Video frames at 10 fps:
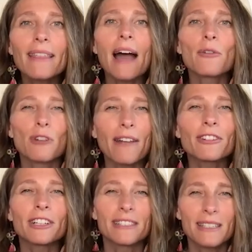that
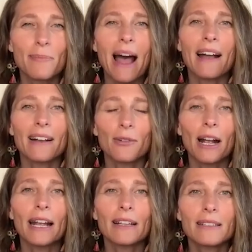reverence back,
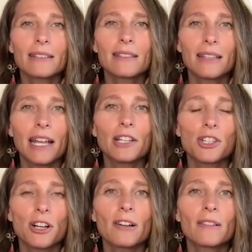right, to
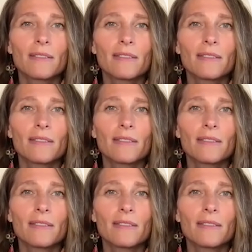nature